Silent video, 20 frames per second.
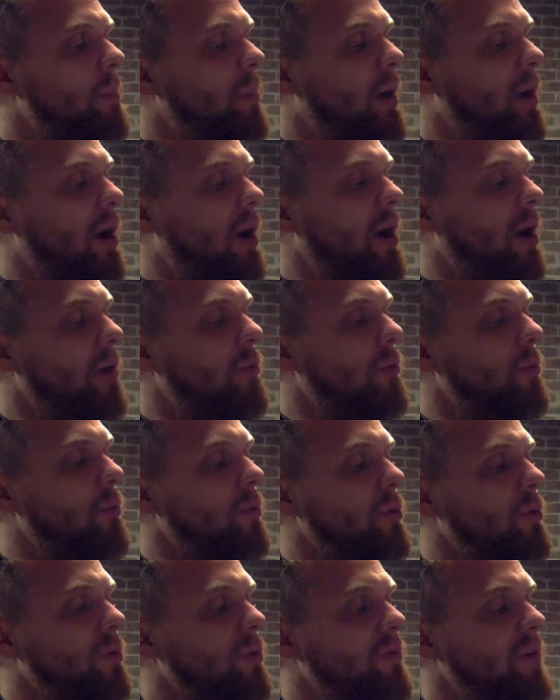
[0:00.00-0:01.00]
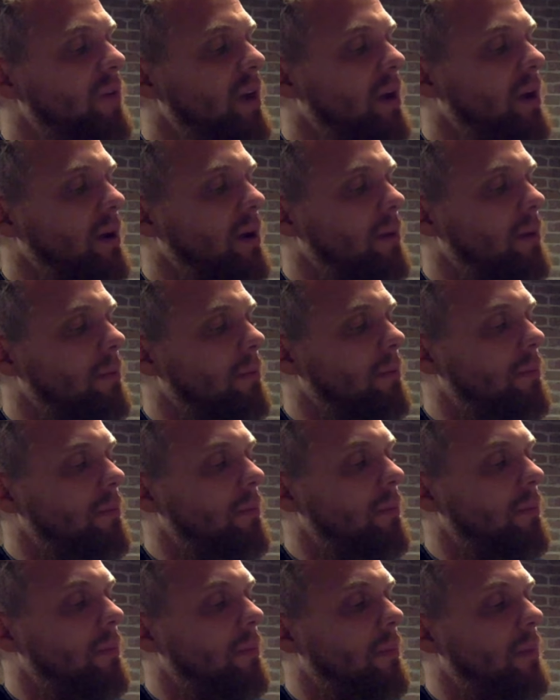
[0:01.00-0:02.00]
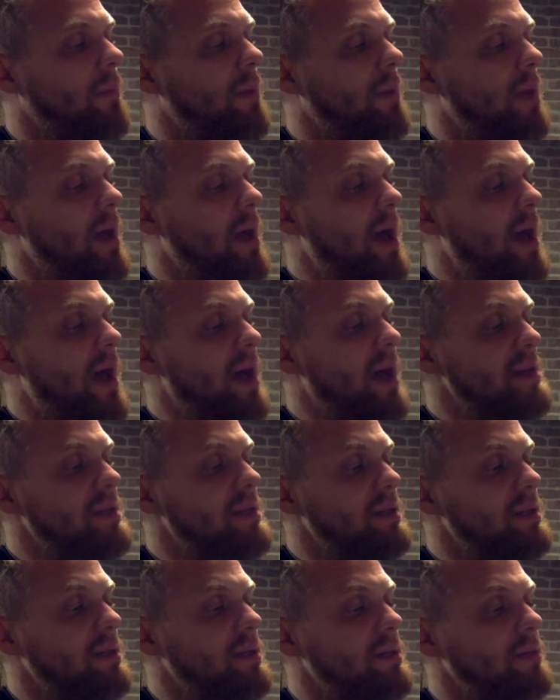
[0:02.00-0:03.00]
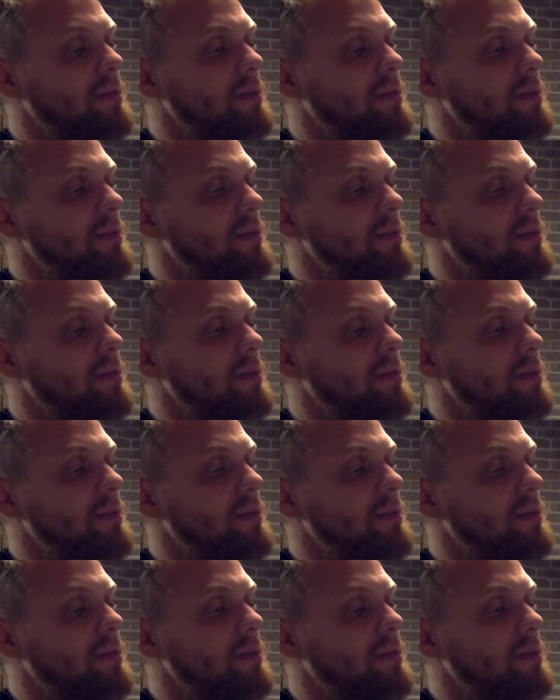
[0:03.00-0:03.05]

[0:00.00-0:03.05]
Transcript: pyruvic acid.